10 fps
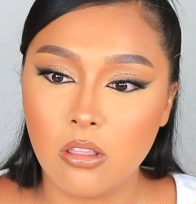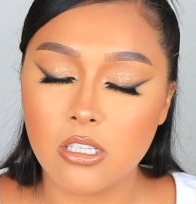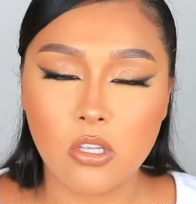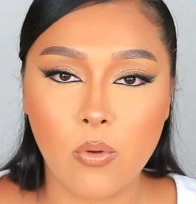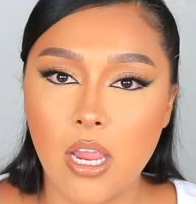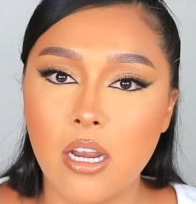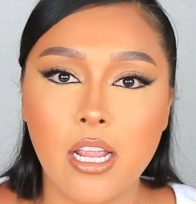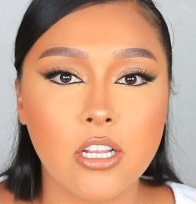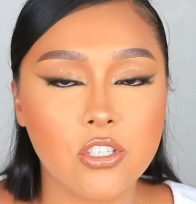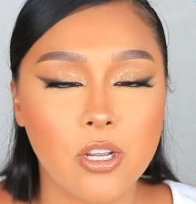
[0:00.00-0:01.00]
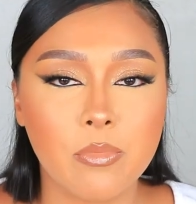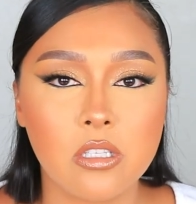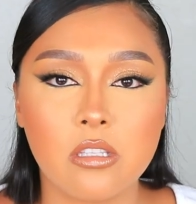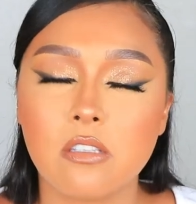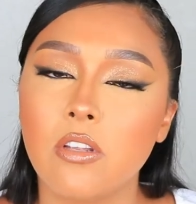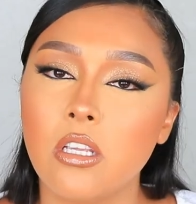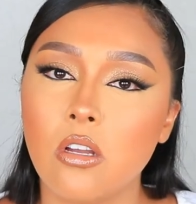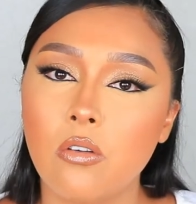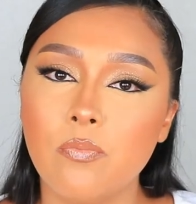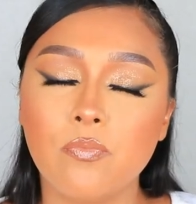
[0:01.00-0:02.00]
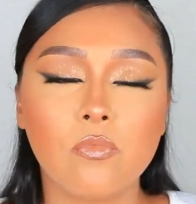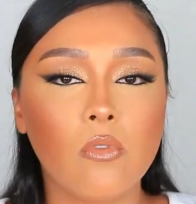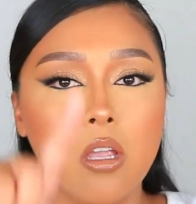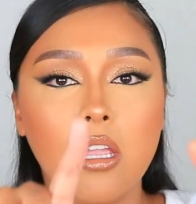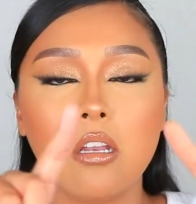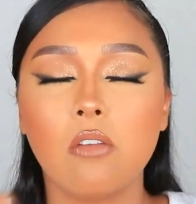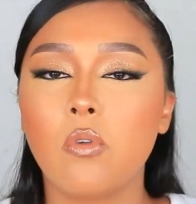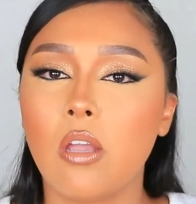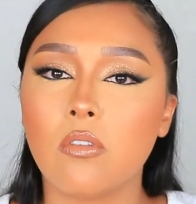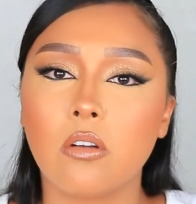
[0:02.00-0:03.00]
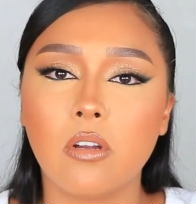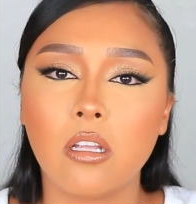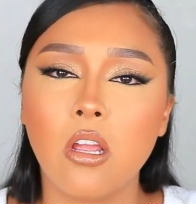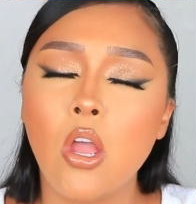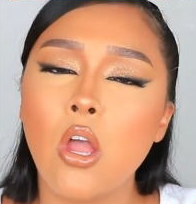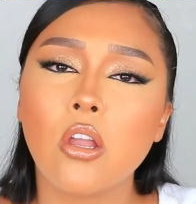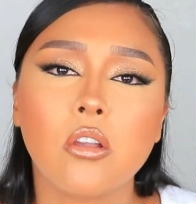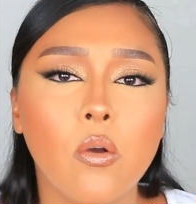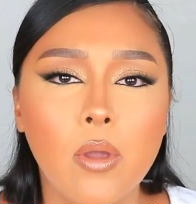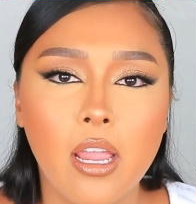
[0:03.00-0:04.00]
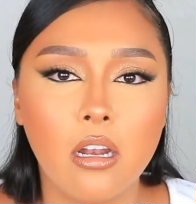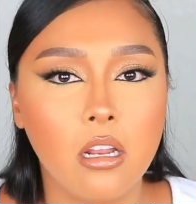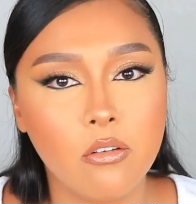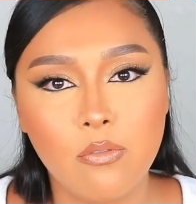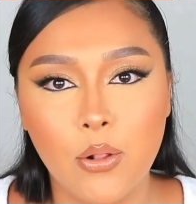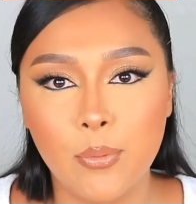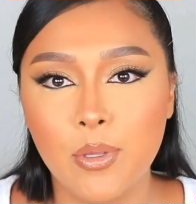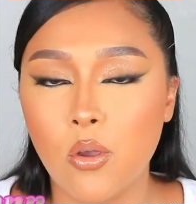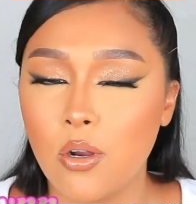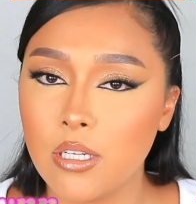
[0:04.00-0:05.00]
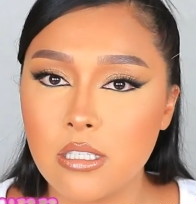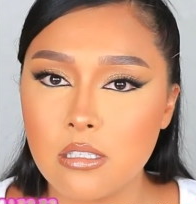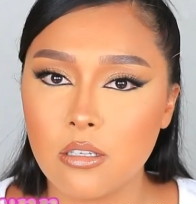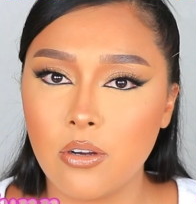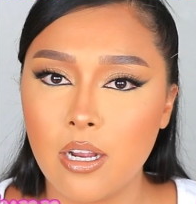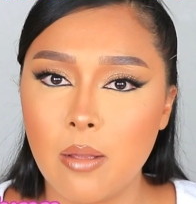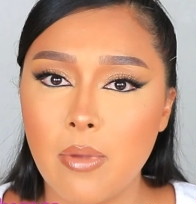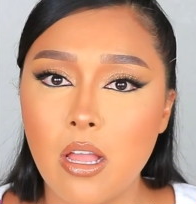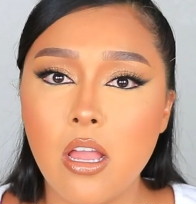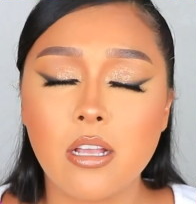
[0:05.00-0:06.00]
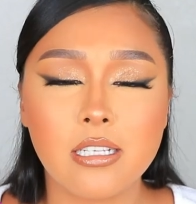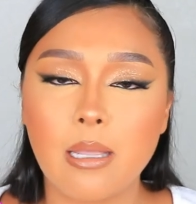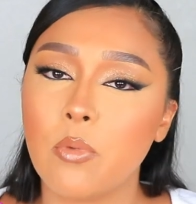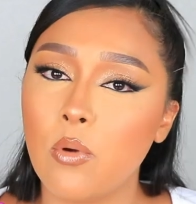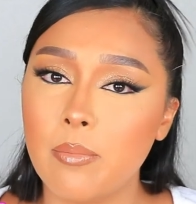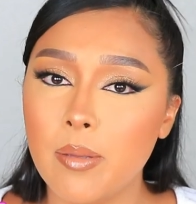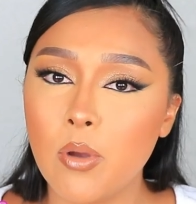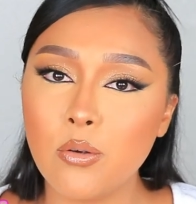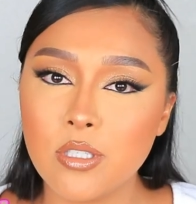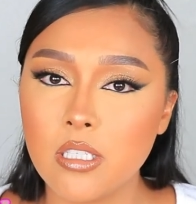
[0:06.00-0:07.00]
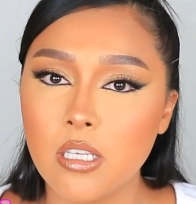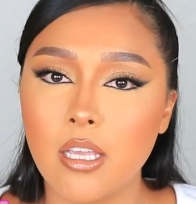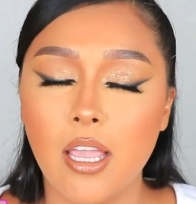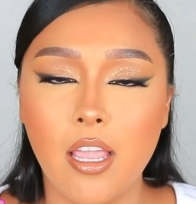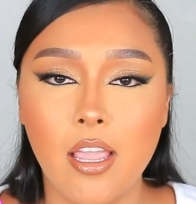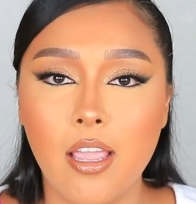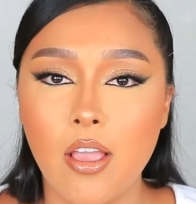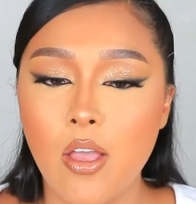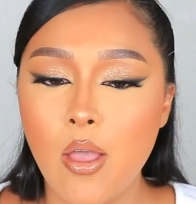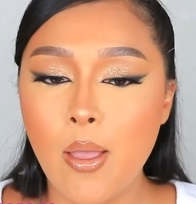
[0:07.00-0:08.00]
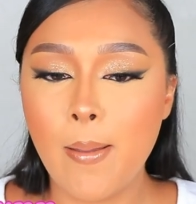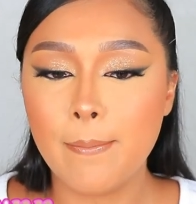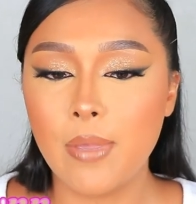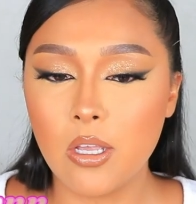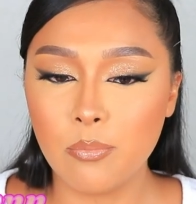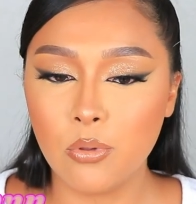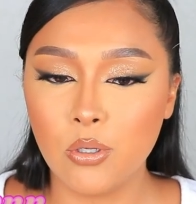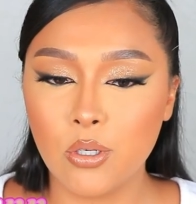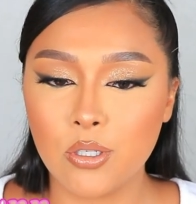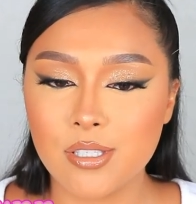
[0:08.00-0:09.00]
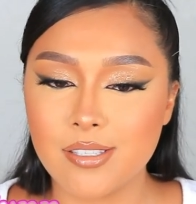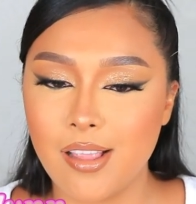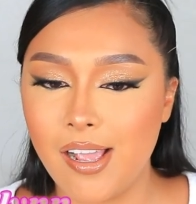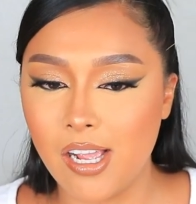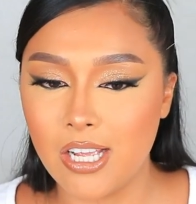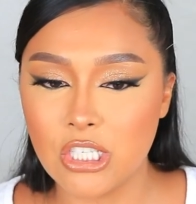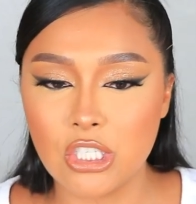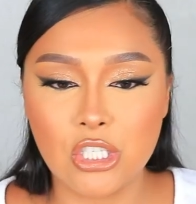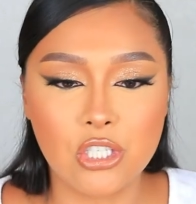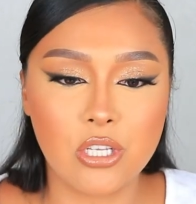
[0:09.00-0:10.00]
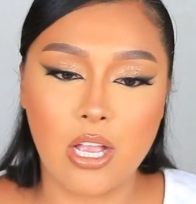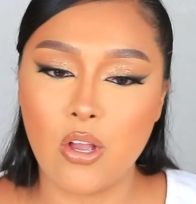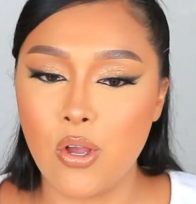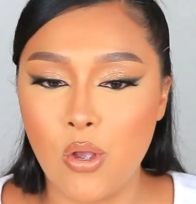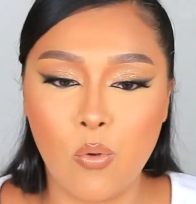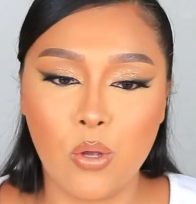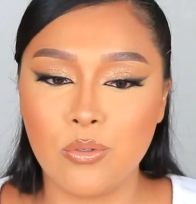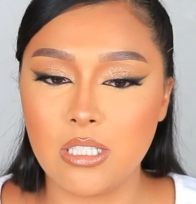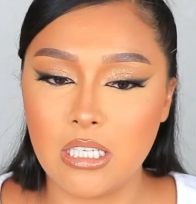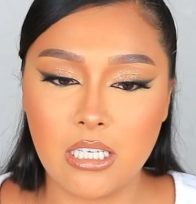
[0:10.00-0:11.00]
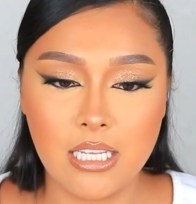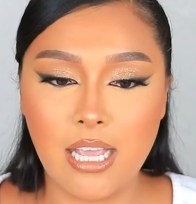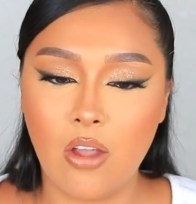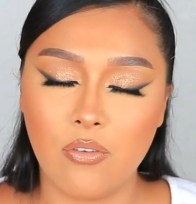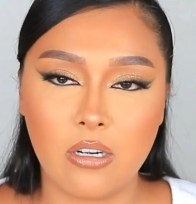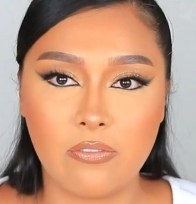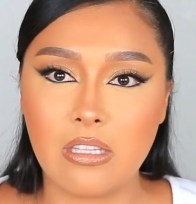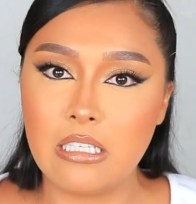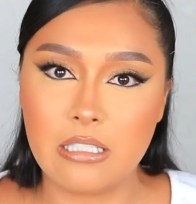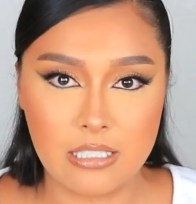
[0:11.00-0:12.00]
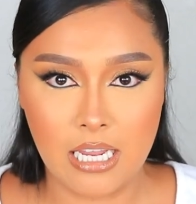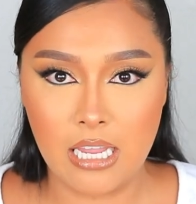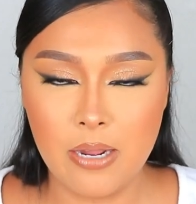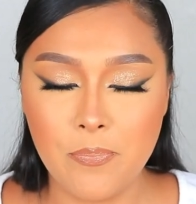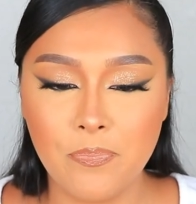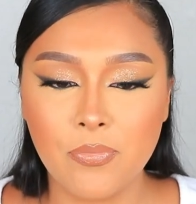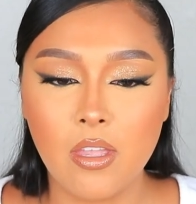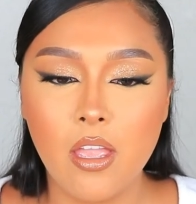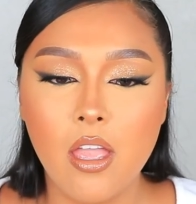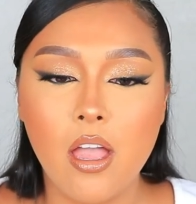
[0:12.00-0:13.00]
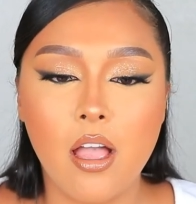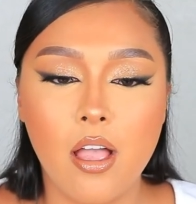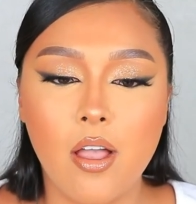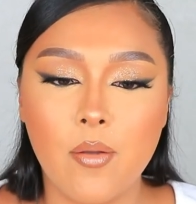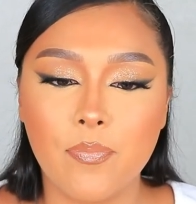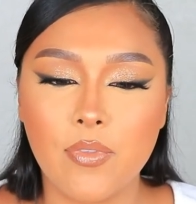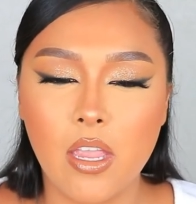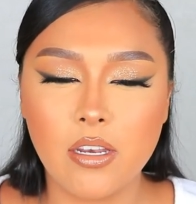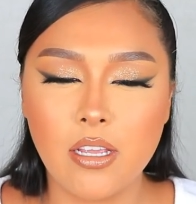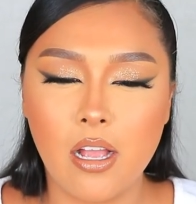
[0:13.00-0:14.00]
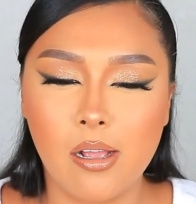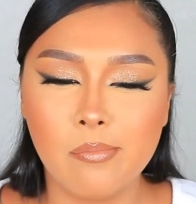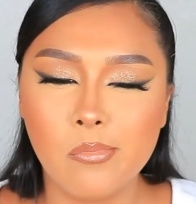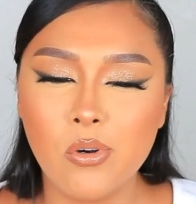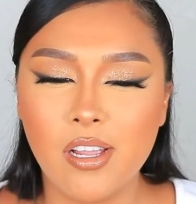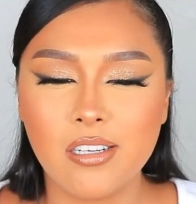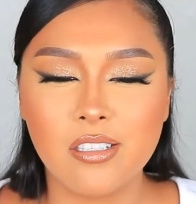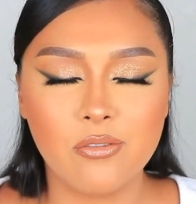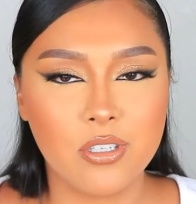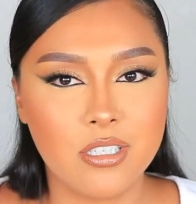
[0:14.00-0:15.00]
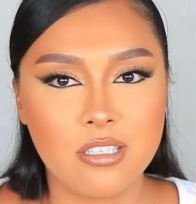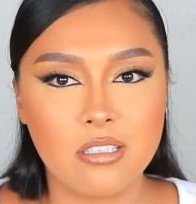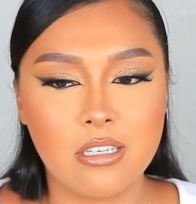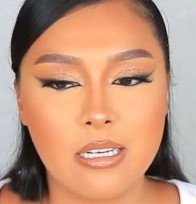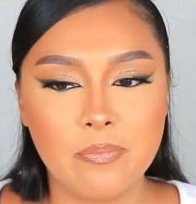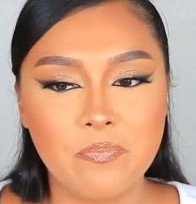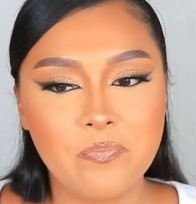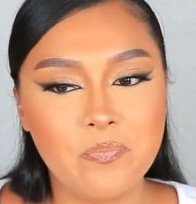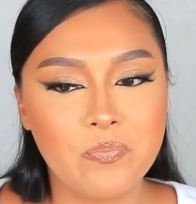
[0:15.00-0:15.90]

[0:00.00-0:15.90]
let's go ahead and jump into this video. And if you haven't already, go ahead and follow me on Instagram, because I'm going to be posting a makeup look / OOTD outfit of the day. And yeah, I'm more active on Instagram,